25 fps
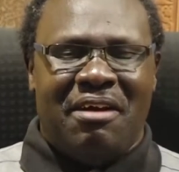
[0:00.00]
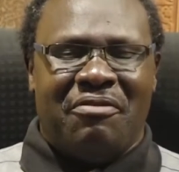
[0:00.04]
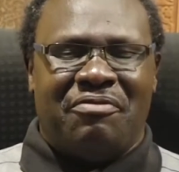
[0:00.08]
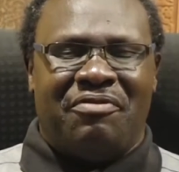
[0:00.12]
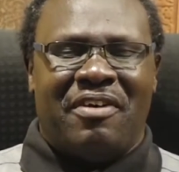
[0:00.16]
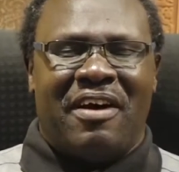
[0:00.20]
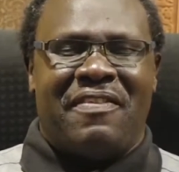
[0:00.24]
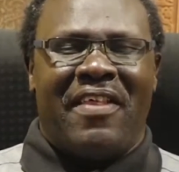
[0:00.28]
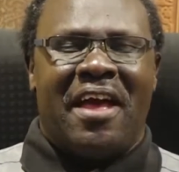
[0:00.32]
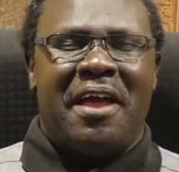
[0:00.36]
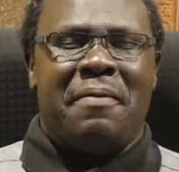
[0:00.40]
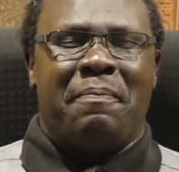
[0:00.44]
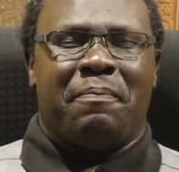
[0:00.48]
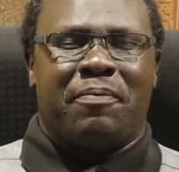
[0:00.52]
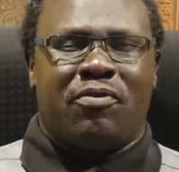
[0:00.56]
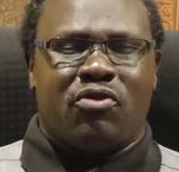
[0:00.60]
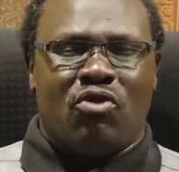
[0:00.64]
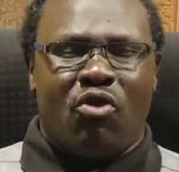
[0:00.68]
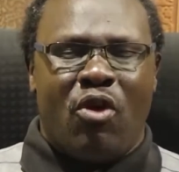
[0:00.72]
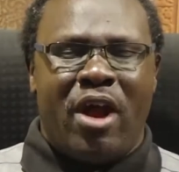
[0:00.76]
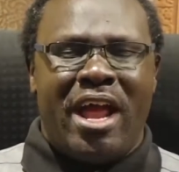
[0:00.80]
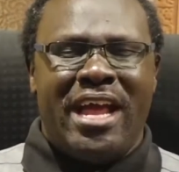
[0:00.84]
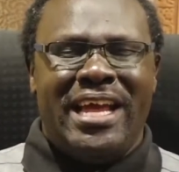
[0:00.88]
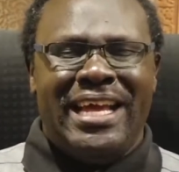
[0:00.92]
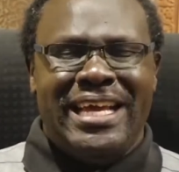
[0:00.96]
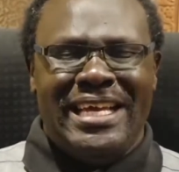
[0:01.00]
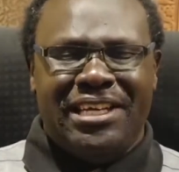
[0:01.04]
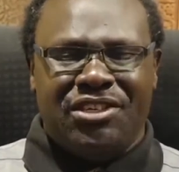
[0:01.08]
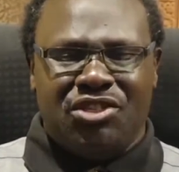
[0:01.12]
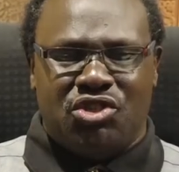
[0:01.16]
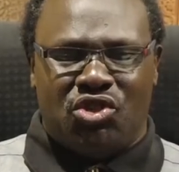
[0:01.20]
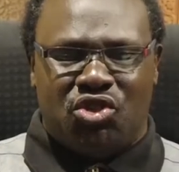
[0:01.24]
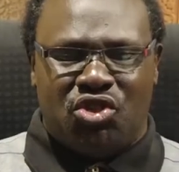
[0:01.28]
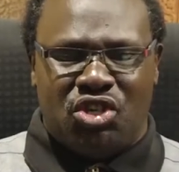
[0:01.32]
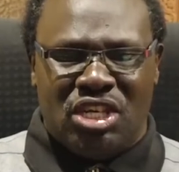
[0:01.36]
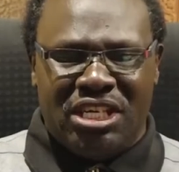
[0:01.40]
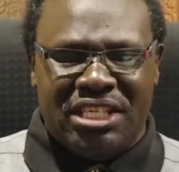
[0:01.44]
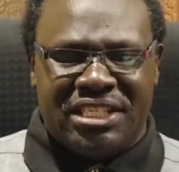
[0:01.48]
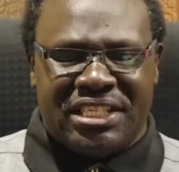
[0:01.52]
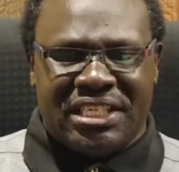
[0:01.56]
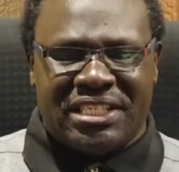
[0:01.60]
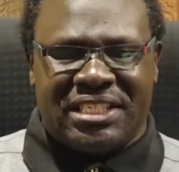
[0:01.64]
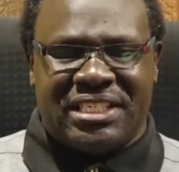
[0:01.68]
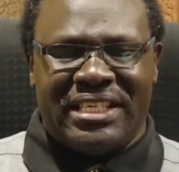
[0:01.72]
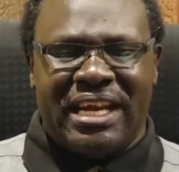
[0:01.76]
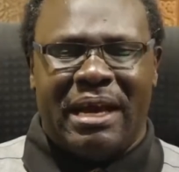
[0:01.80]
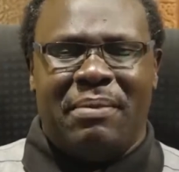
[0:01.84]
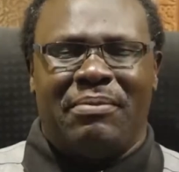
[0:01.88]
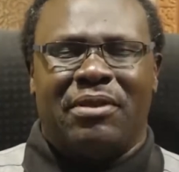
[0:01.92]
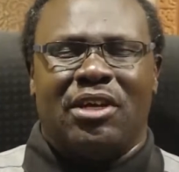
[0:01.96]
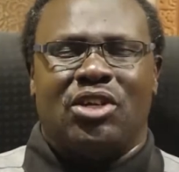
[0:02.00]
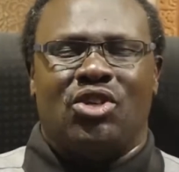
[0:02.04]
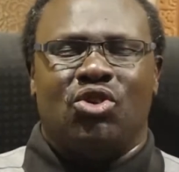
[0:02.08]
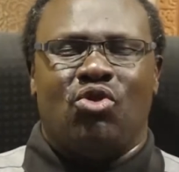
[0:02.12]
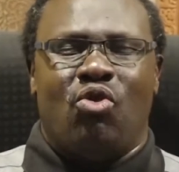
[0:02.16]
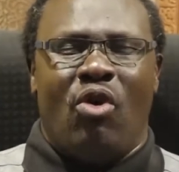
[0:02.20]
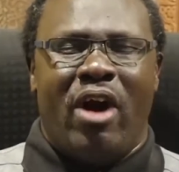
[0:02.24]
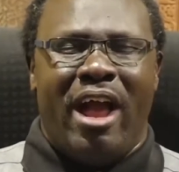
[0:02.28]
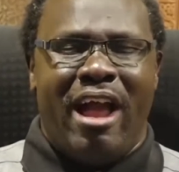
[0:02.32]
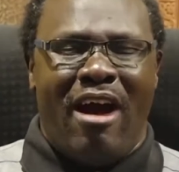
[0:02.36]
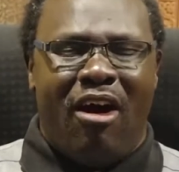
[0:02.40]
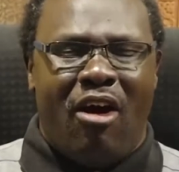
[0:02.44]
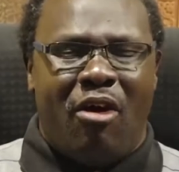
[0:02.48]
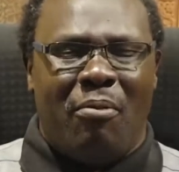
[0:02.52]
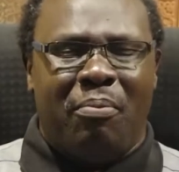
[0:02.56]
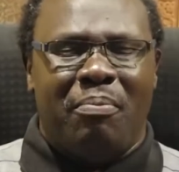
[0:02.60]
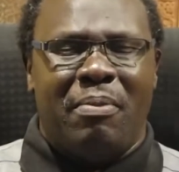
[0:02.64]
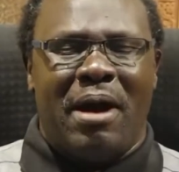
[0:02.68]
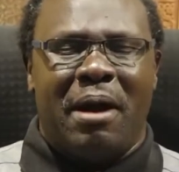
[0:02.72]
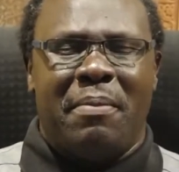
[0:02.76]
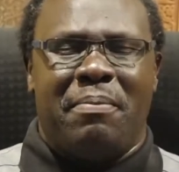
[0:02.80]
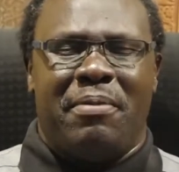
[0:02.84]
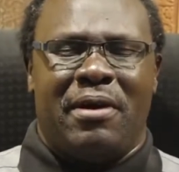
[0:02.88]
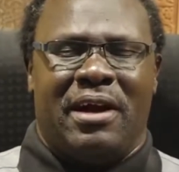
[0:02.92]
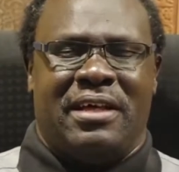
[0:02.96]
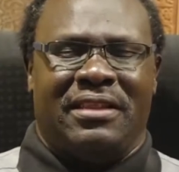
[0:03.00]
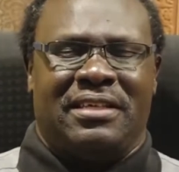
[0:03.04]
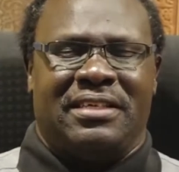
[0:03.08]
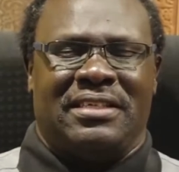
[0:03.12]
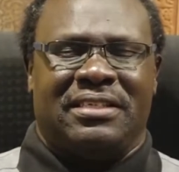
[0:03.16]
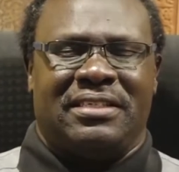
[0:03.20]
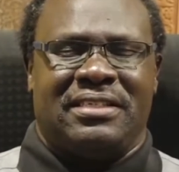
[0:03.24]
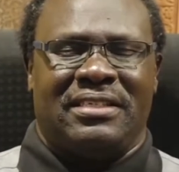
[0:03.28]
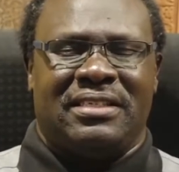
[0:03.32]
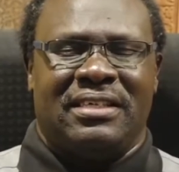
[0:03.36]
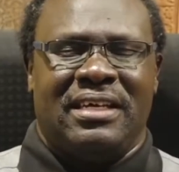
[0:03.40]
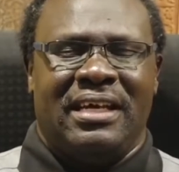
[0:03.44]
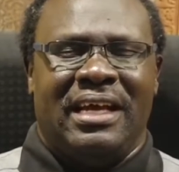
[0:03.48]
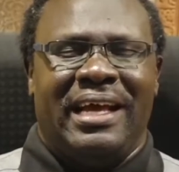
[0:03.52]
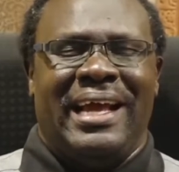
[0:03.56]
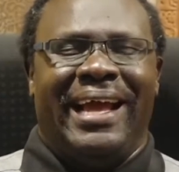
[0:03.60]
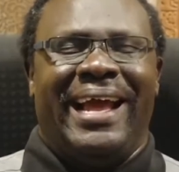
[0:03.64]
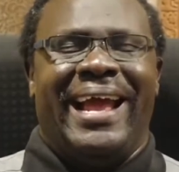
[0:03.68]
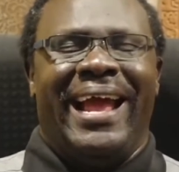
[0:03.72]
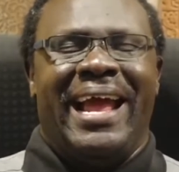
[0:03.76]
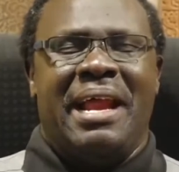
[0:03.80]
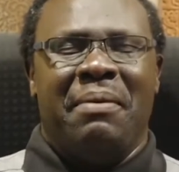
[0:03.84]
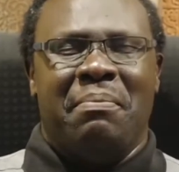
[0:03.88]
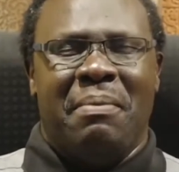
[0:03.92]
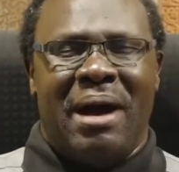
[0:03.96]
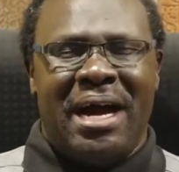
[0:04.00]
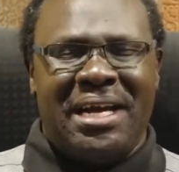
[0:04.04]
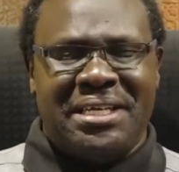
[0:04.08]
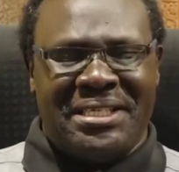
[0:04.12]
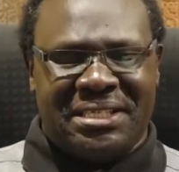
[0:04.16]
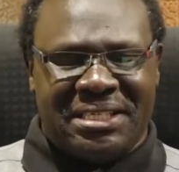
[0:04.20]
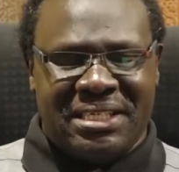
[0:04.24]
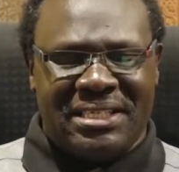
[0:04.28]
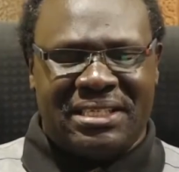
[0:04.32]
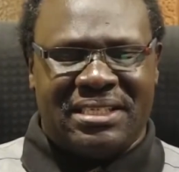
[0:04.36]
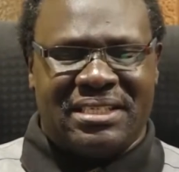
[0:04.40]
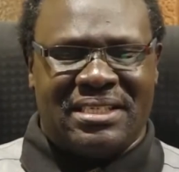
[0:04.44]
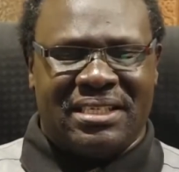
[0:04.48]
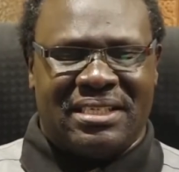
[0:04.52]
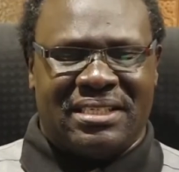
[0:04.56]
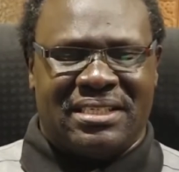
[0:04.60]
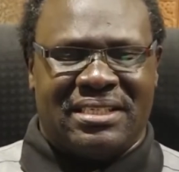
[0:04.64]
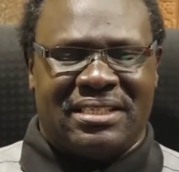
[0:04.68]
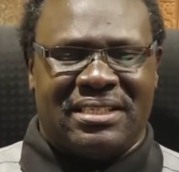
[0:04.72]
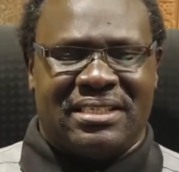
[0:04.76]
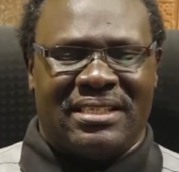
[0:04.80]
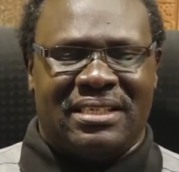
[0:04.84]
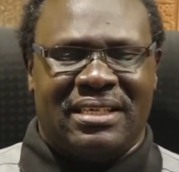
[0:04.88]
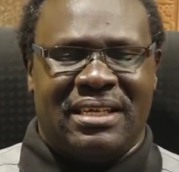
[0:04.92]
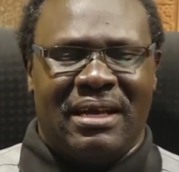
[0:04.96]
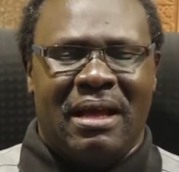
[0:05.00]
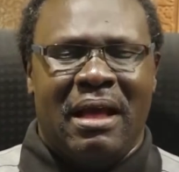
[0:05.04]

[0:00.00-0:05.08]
Father, I pray in Jesus' name that you help my brothers and my sisters,